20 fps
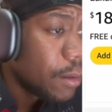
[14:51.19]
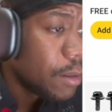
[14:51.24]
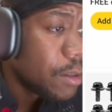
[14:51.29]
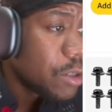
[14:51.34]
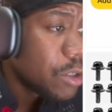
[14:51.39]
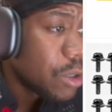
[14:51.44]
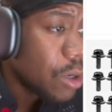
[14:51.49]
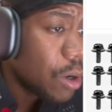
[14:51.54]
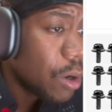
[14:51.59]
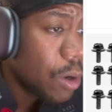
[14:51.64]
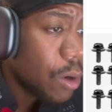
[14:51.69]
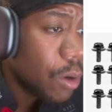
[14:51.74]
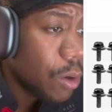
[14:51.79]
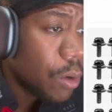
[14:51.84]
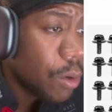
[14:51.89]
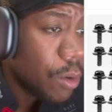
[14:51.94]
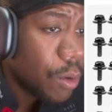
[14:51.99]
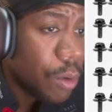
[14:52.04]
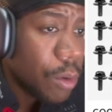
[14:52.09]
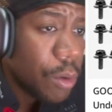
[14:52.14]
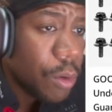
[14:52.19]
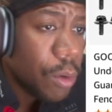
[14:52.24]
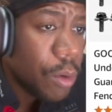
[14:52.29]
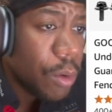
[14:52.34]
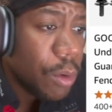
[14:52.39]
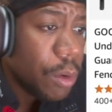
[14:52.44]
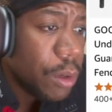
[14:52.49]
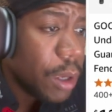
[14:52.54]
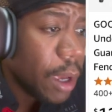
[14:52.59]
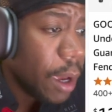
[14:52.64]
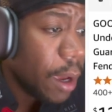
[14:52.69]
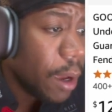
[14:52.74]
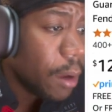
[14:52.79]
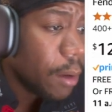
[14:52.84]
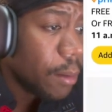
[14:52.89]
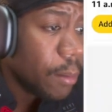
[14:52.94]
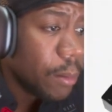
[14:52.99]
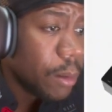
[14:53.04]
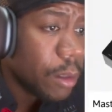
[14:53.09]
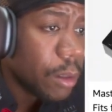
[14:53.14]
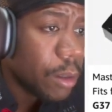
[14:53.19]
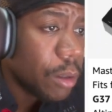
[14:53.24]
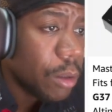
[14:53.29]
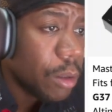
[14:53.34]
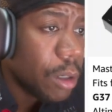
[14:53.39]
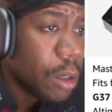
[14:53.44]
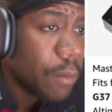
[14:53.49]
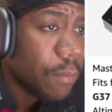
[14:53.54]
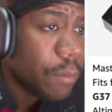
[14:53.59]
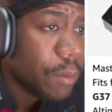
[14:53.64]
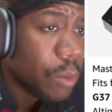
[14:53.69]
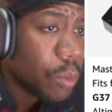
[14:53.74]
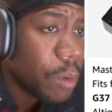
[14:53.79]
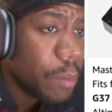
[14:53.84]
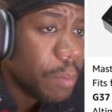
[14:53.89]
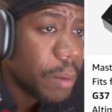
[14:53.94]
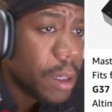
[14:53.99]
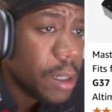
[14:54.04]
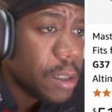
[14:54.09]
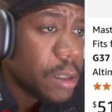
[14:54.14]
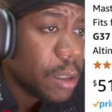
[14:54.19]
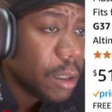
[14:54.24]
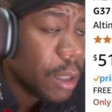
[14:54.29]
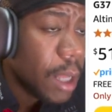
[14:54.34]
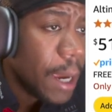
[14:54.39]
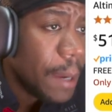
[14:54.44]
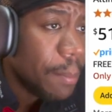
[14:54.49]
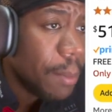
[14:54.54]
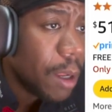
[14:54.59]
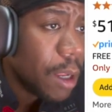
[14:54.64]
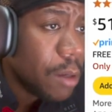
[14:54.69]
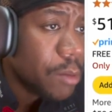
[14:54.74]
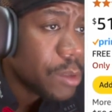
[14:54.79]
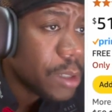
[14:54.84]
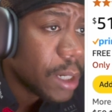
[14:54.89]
So yeah, you know, you're looking for to replace your light bulbs.